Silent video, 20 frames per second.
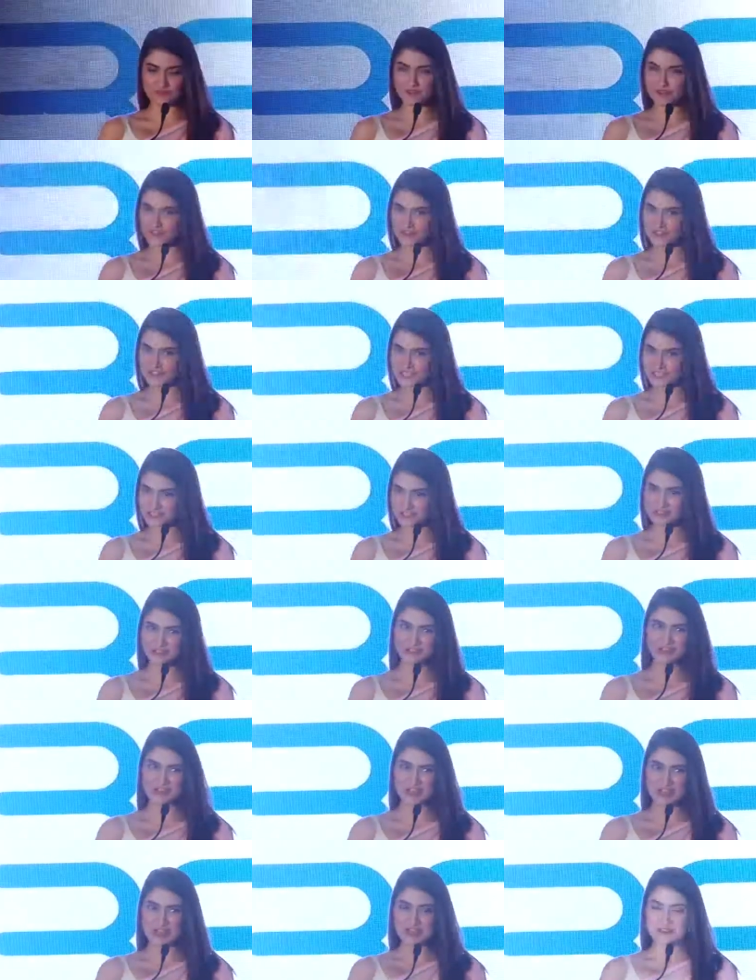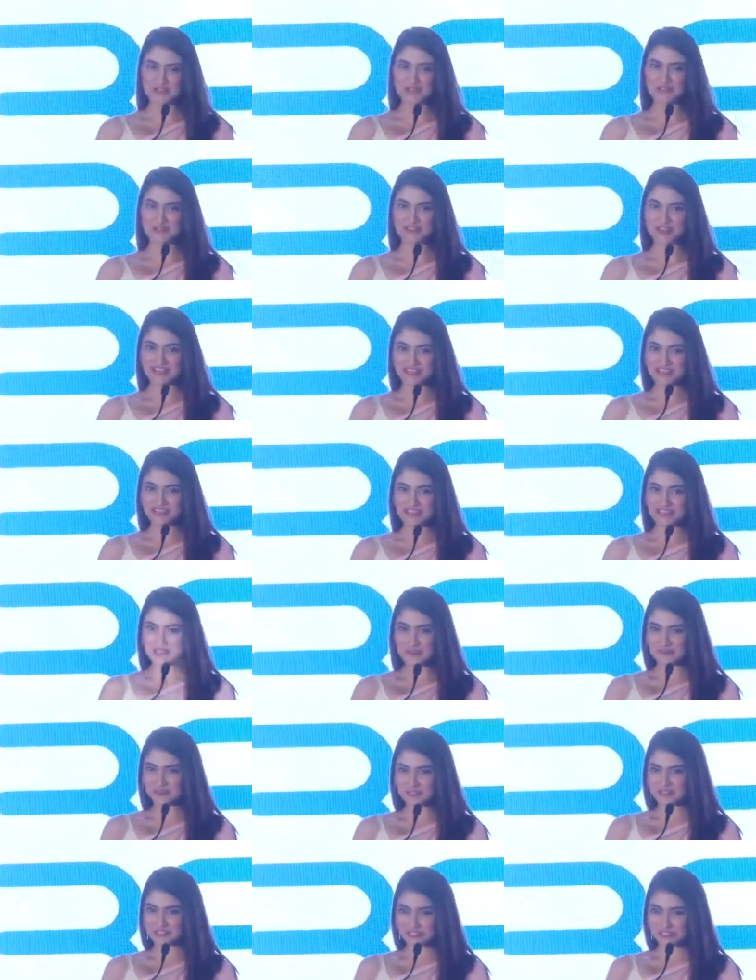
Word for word: Federation, to kindly come on